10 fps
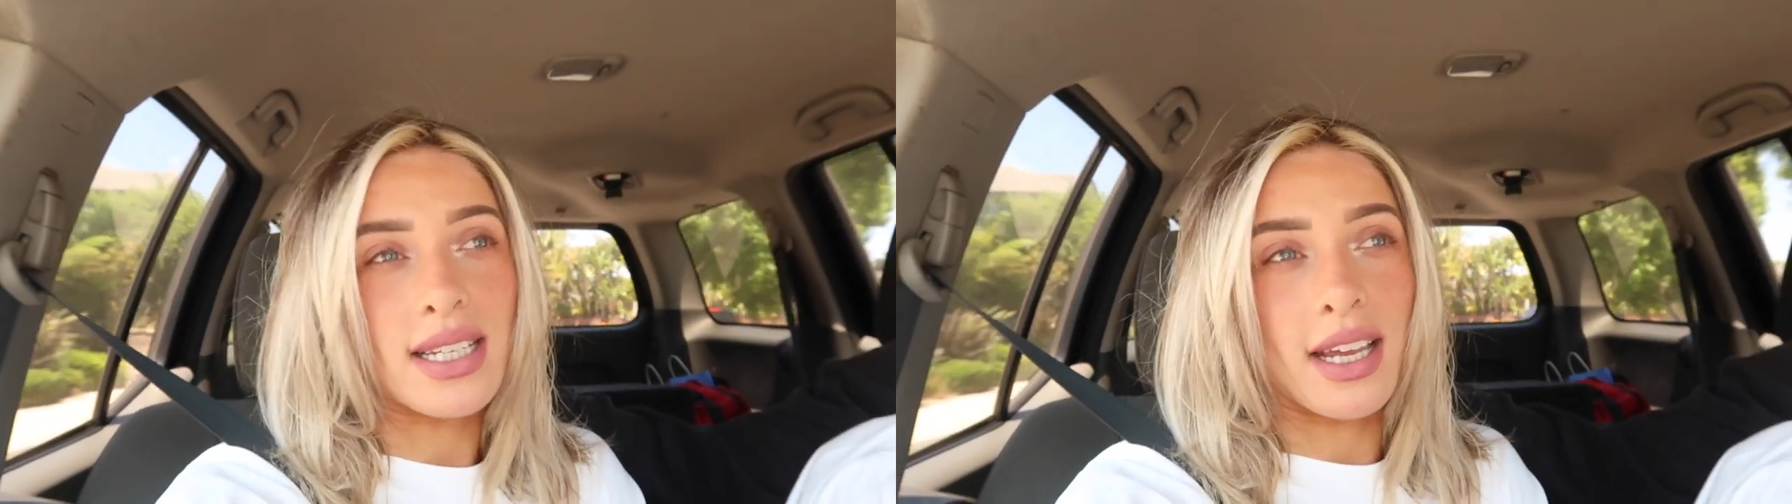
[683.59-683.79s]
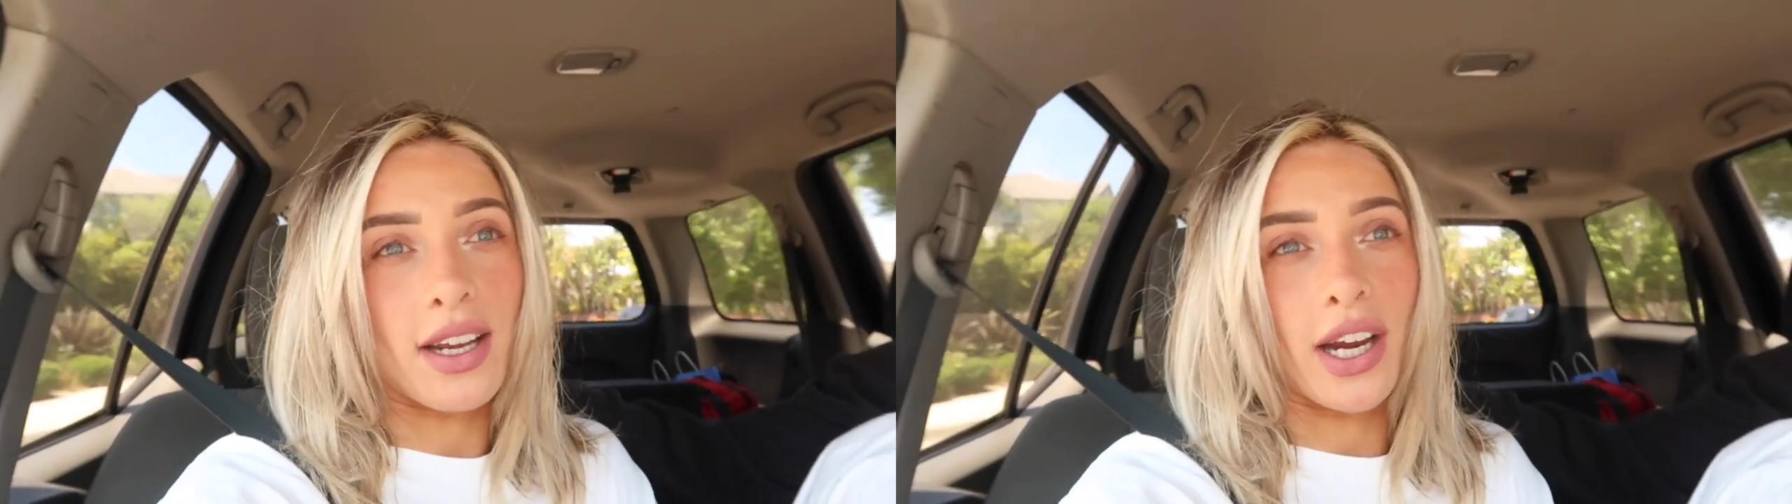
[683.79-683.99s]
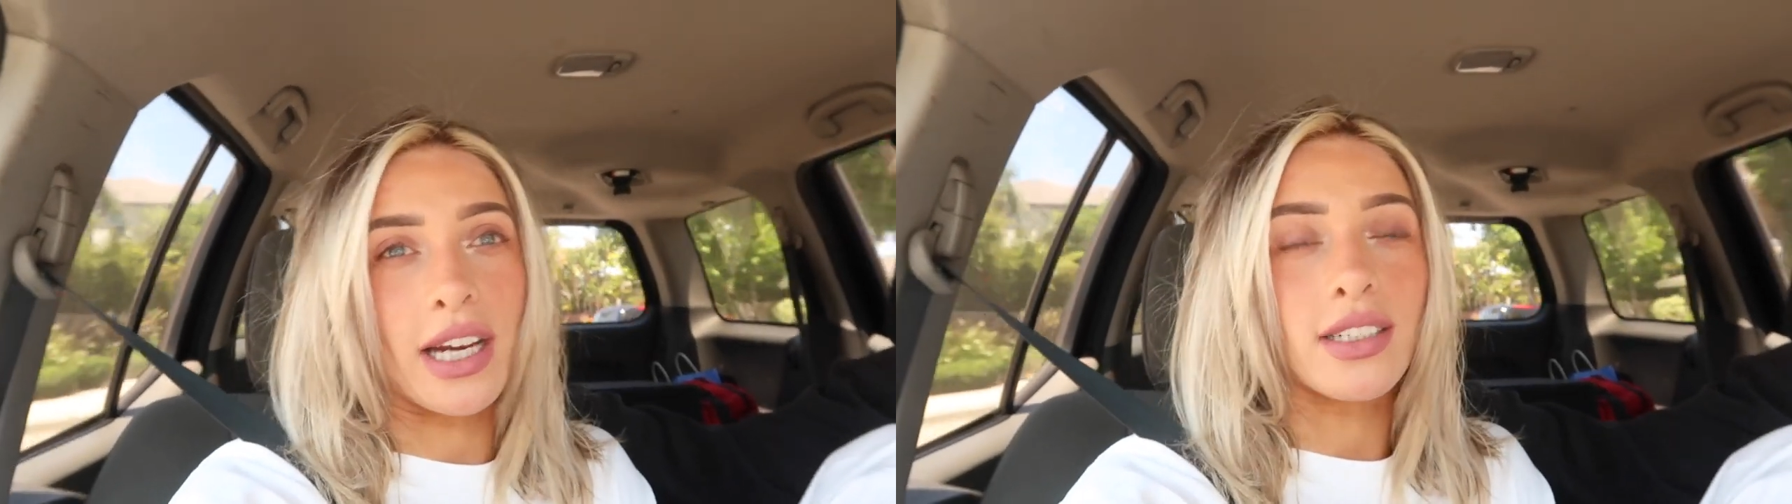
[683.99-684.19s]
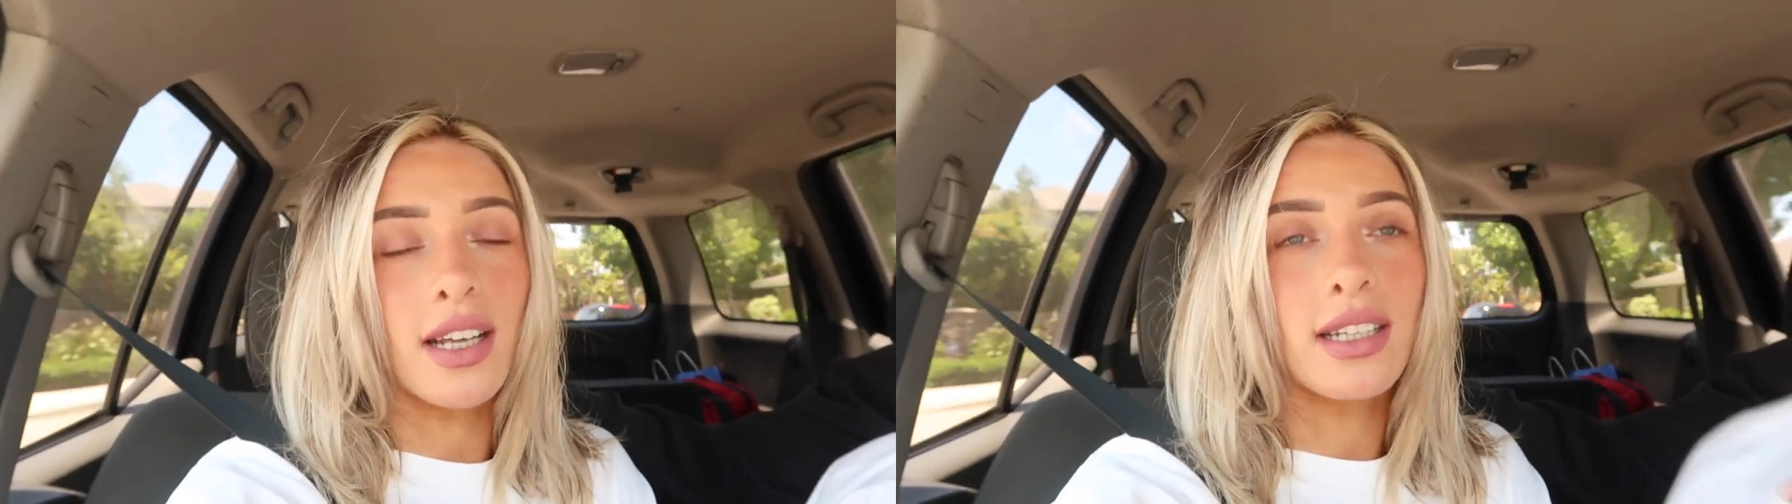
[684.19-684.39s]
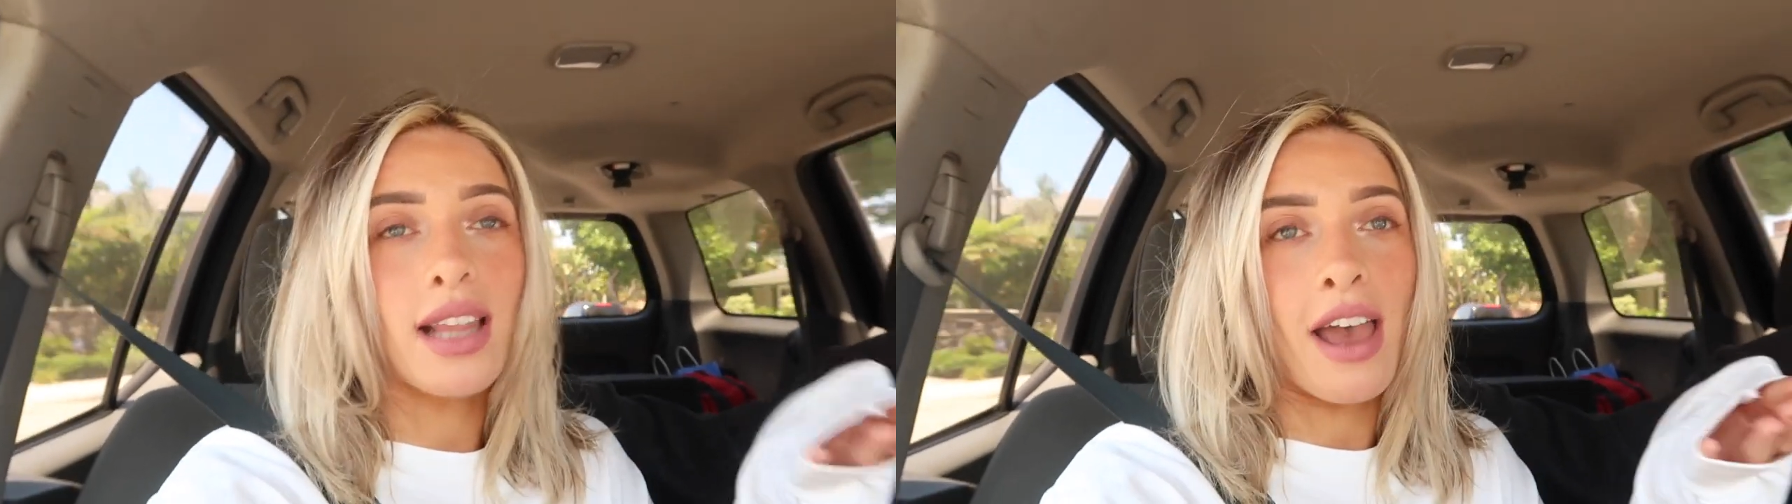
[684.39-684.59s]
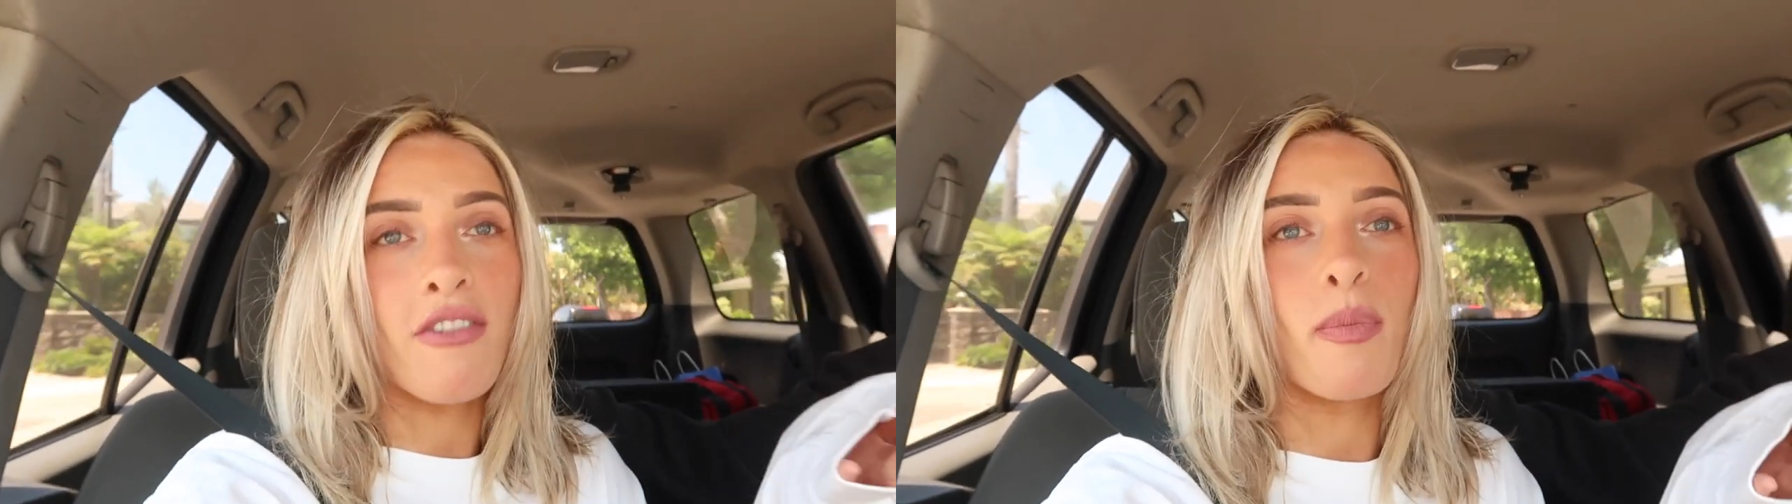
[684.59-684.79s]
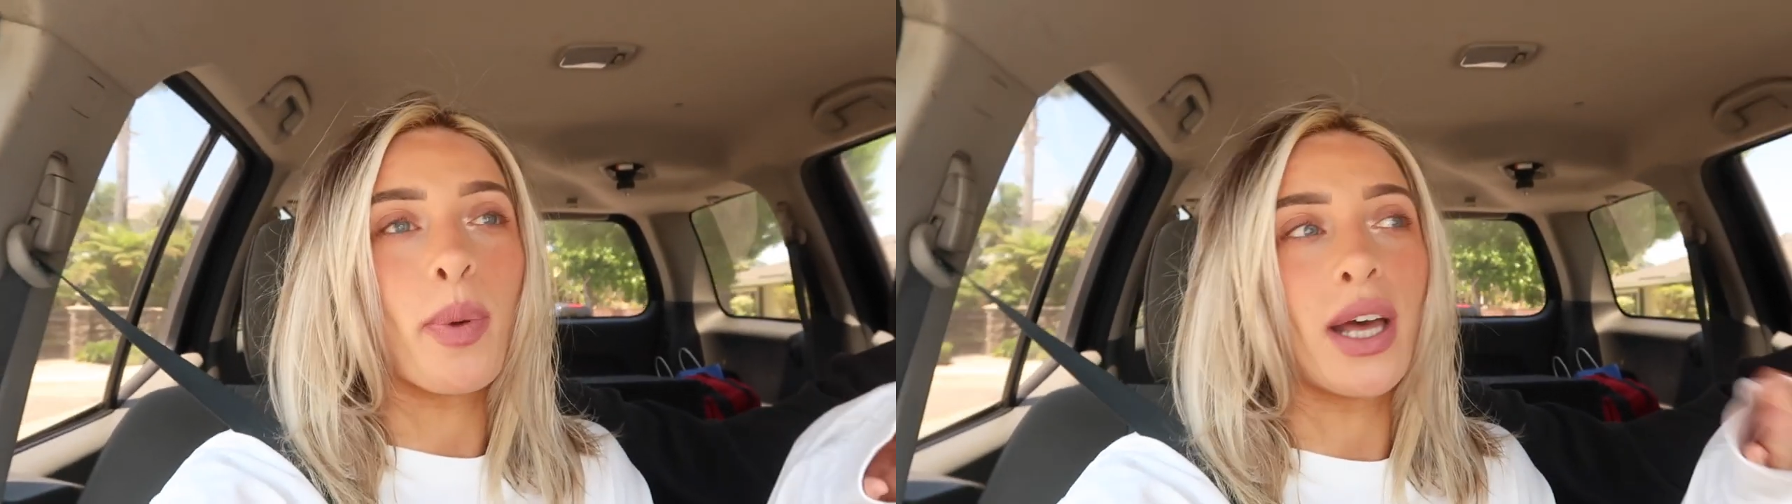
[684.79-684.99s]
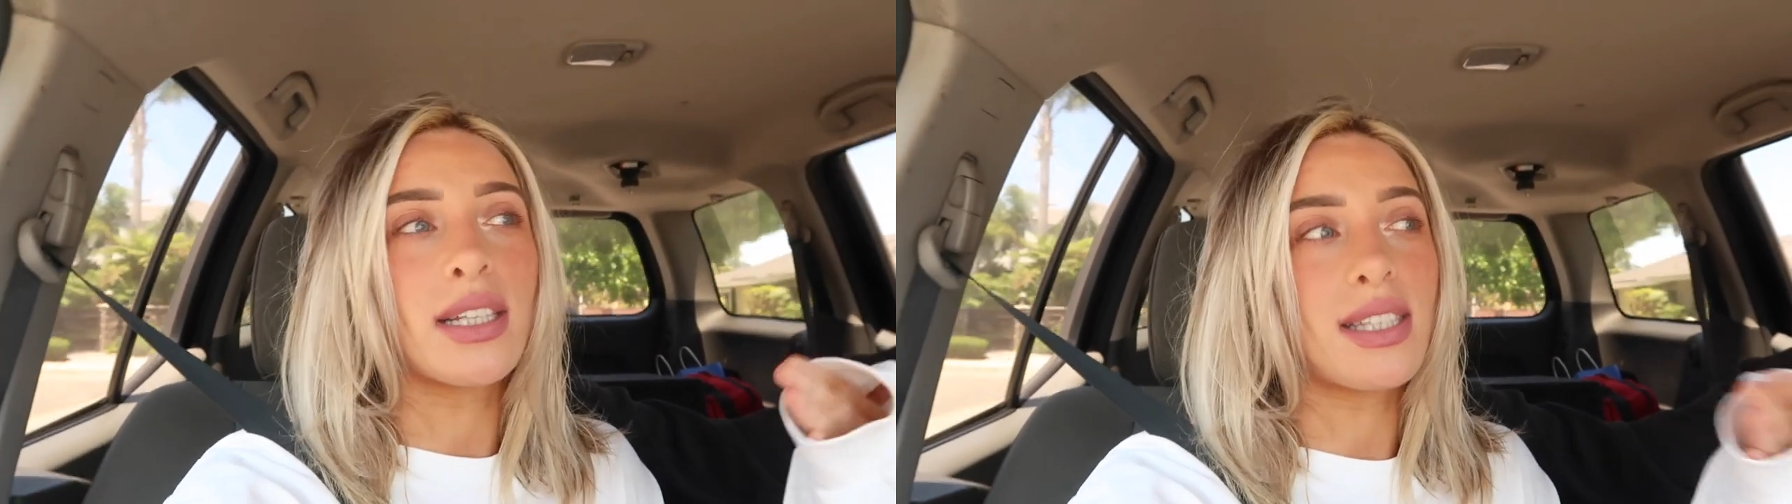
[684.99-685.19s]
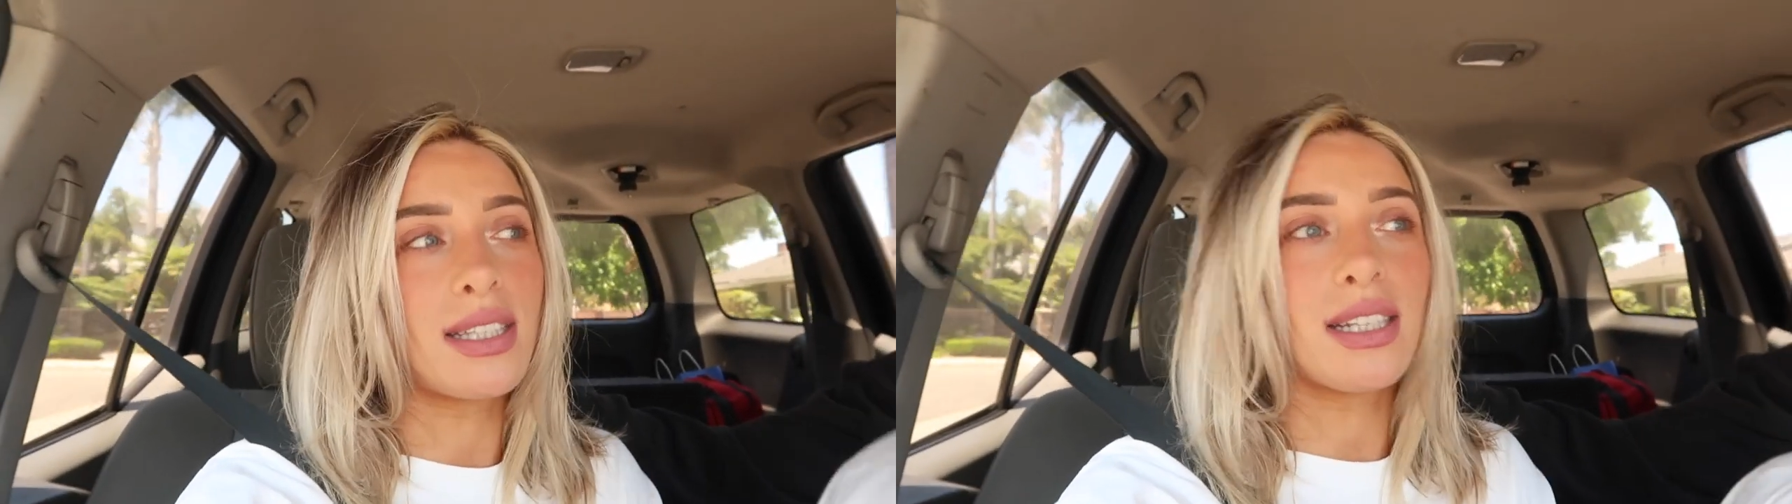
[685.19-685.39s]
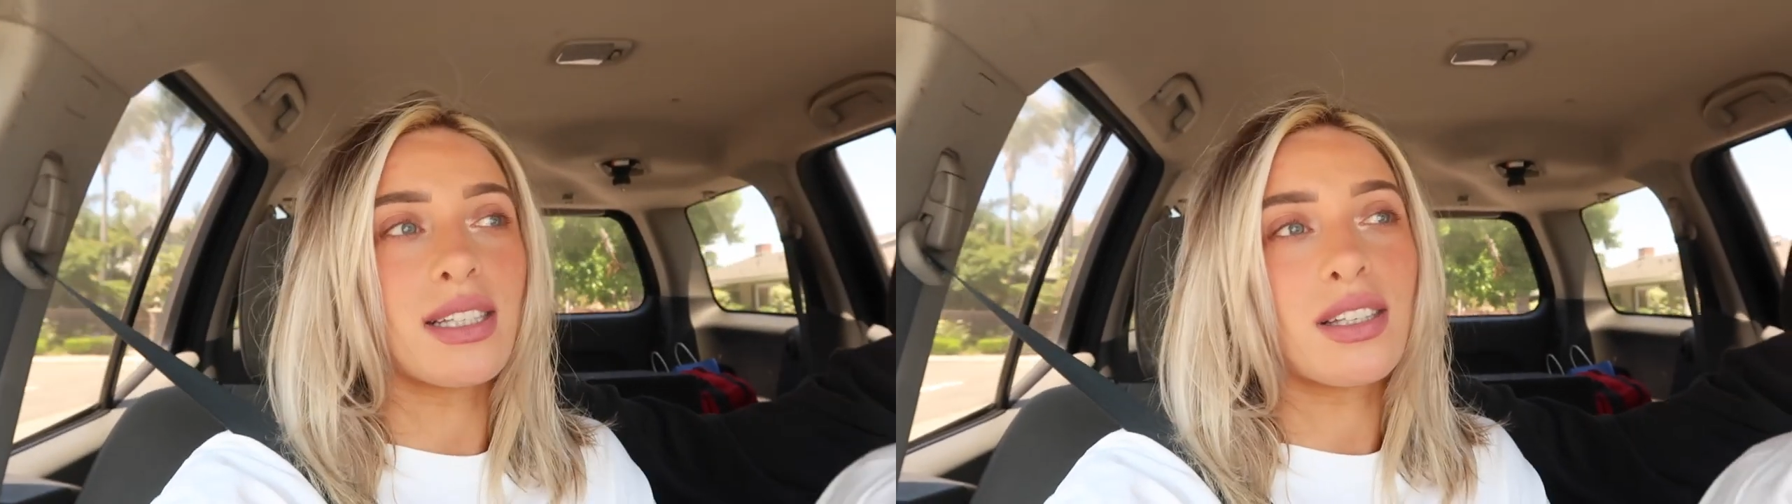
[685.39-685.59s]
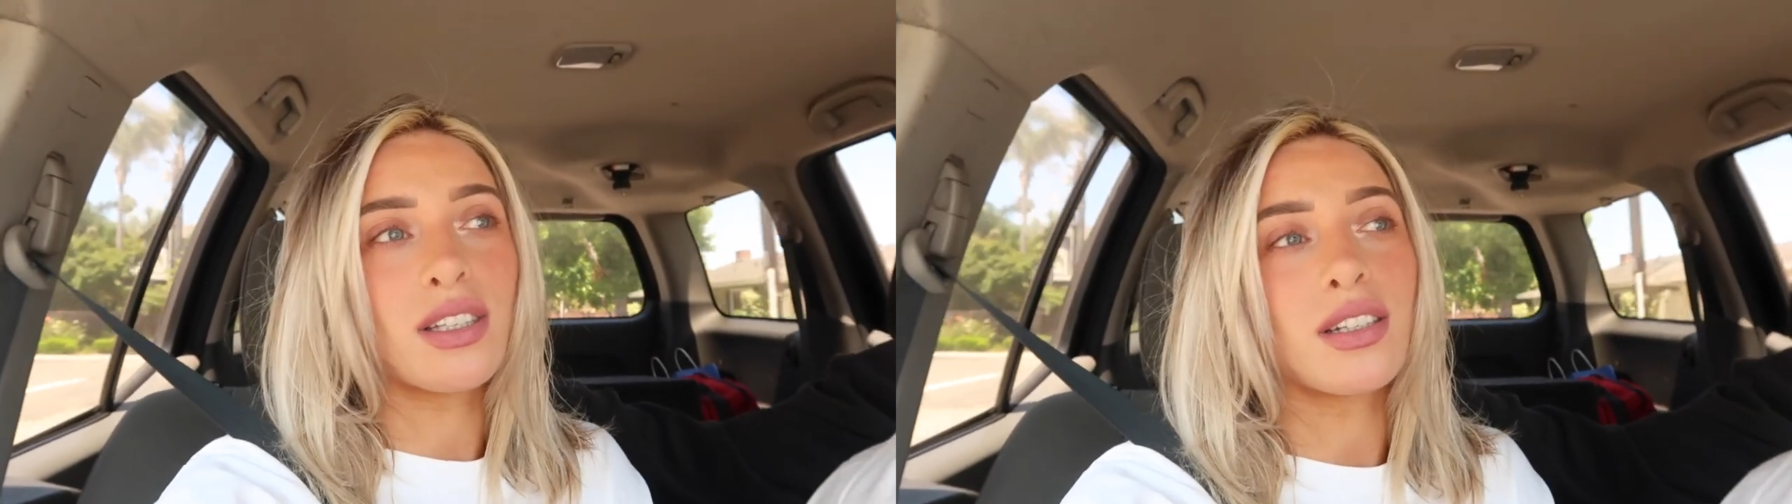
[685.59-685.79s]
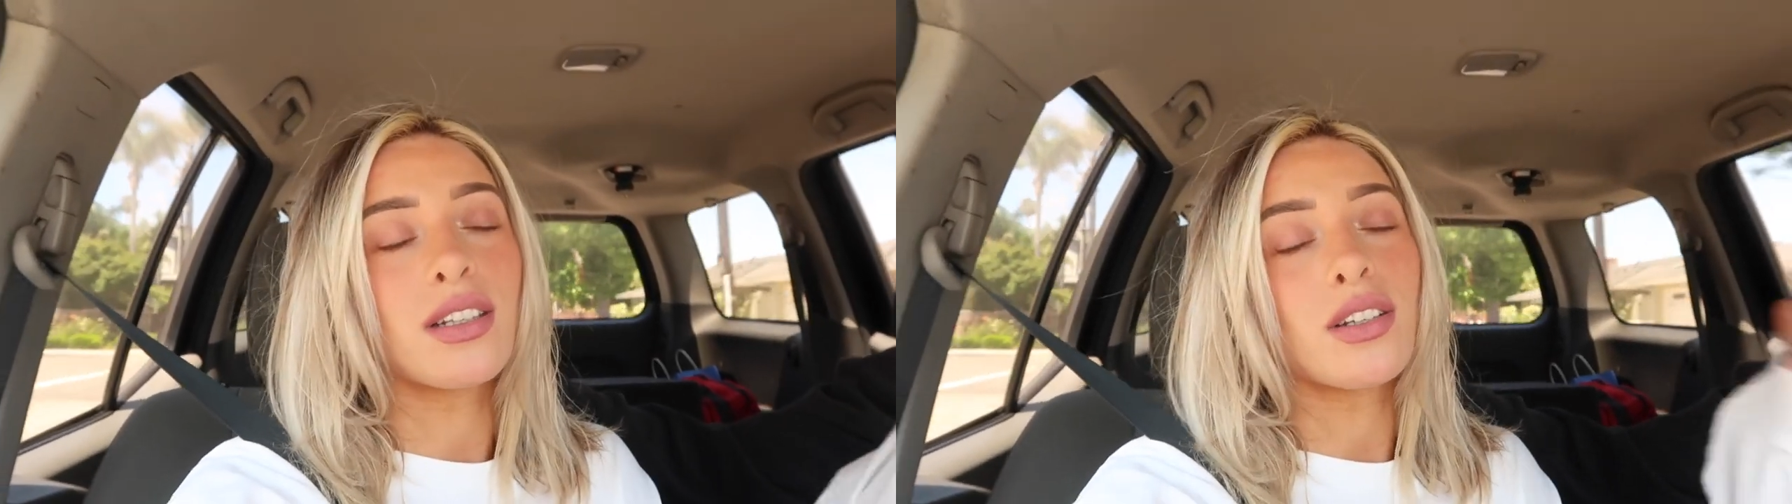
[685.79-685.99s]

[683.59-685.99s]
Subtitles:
to get your hair done in life, but since